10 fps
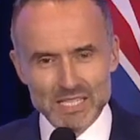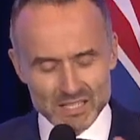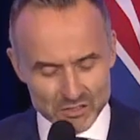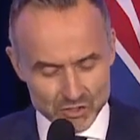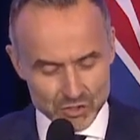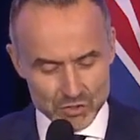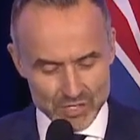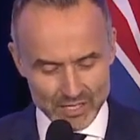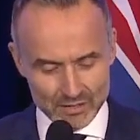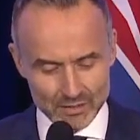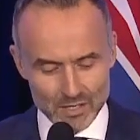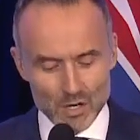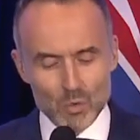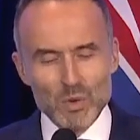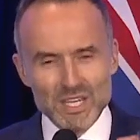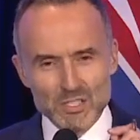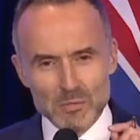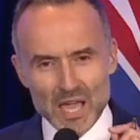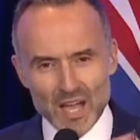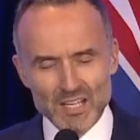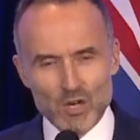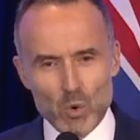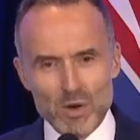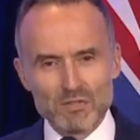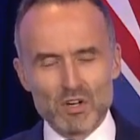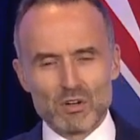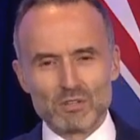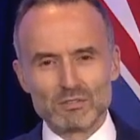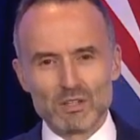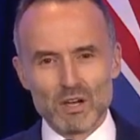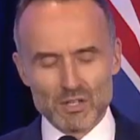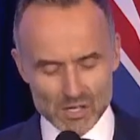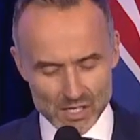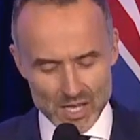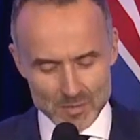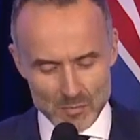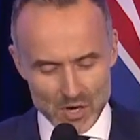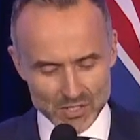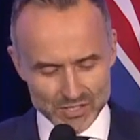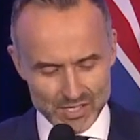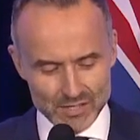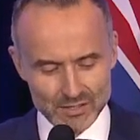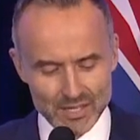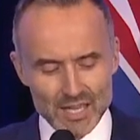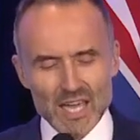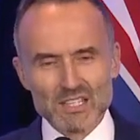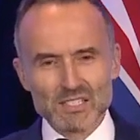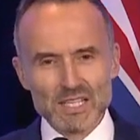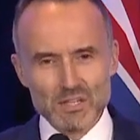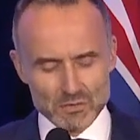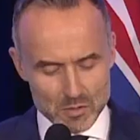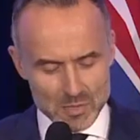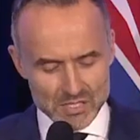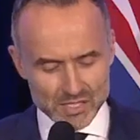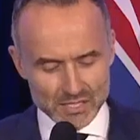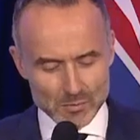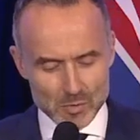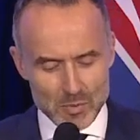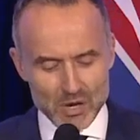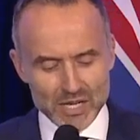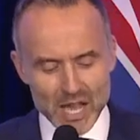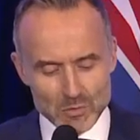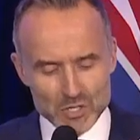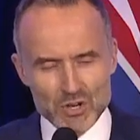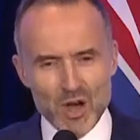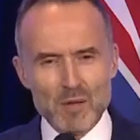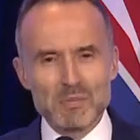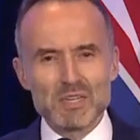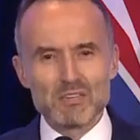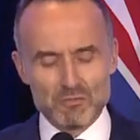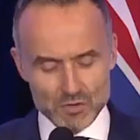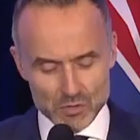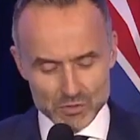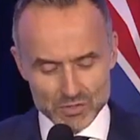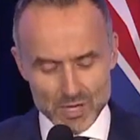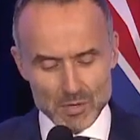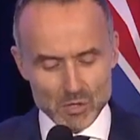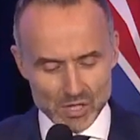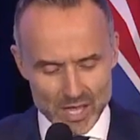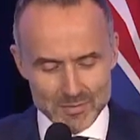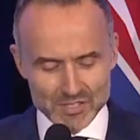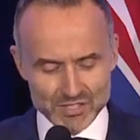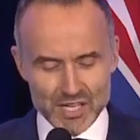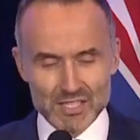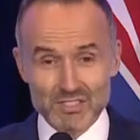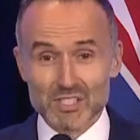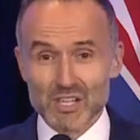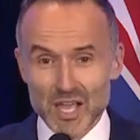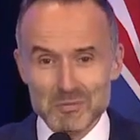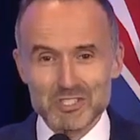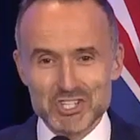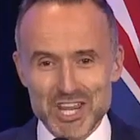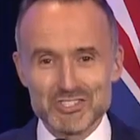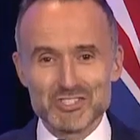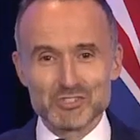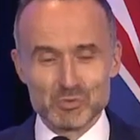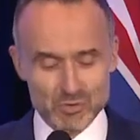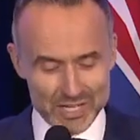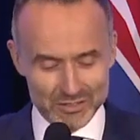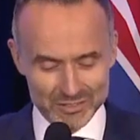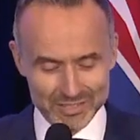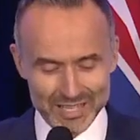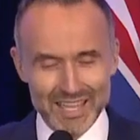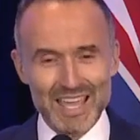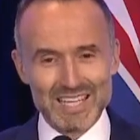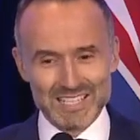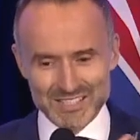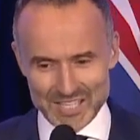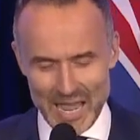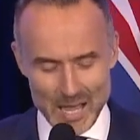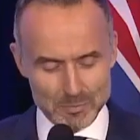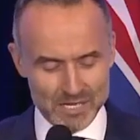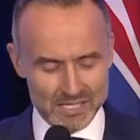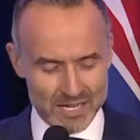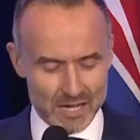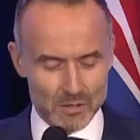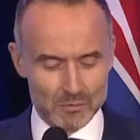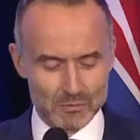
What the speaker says: concerning. We need to be unequivocal on our climate policy. As leader of the BC Liberal Party, I would not be confused about climate science. Climate change is real, and it is happening now.